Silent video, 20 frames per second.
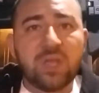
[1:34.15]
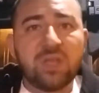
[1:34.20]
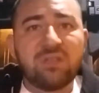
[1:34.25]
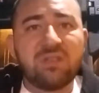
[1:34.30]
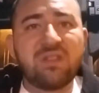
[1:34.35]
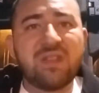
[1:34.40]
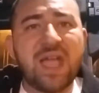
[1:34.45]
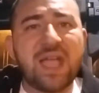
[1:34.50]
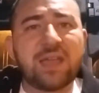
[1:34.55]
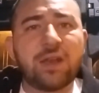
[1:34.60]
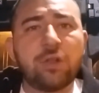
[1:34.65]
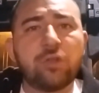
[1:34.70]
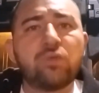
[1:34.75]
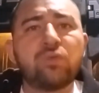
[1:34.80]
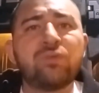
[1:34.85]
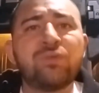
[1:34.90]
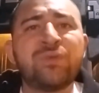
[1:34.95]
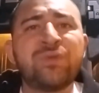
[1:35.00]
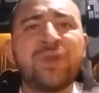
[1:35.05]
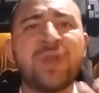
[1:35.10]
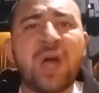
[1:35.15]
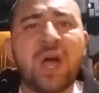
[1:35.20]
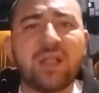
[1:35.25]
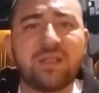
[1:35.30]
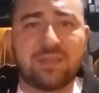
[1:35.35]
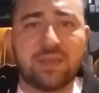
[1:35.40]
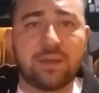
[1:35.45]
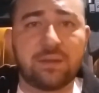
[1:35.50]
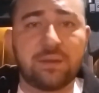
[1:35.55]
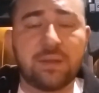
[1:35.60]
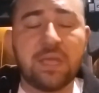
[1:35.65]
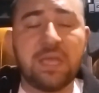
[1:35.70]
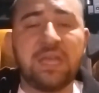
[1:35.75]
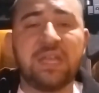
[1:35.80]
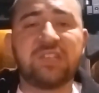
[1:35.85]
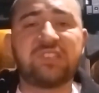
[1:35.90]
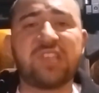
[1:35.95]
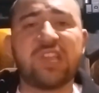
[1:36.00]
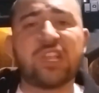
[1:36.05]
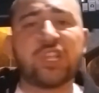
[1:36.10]
You're not going to do nothing.
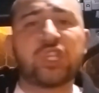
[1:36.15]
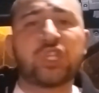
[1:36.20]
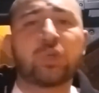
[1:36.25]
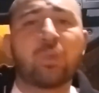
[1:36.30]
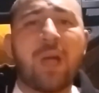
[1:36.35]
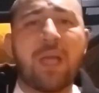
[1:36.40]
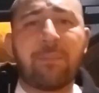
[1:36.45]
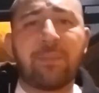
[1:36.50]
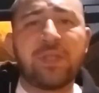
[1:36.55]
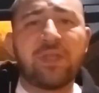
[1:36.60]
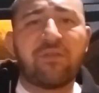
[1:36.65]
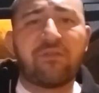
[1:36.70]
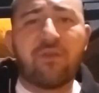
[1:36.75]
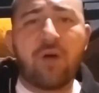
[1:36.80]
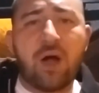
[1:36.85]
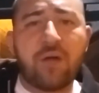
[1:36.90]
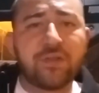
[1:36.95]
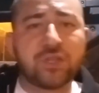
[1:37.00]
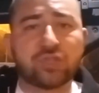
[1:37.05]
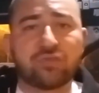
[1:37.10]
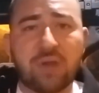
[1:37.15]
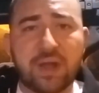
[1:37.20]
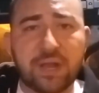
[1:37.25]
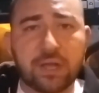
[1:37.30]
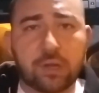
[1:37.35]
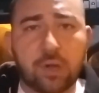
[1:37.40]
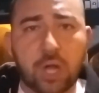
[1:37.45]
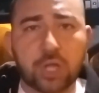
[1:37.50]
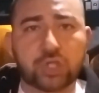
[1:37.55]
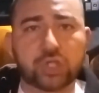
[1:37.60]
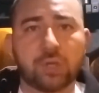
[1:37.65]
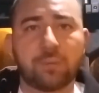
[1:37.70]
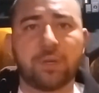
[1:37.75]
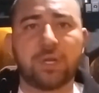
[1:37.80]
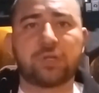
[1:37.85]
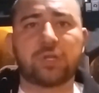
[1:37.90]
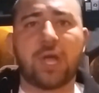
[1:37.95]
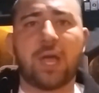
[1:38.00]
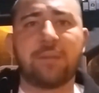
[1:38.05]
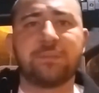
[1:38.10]
Instead of swiping your father's credit card so
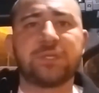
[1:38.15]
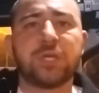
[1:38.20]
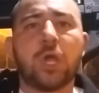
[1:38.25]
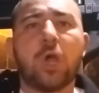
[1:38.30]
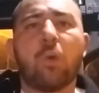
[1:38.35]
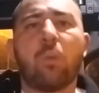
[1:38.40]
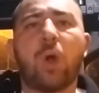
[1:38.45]
many times,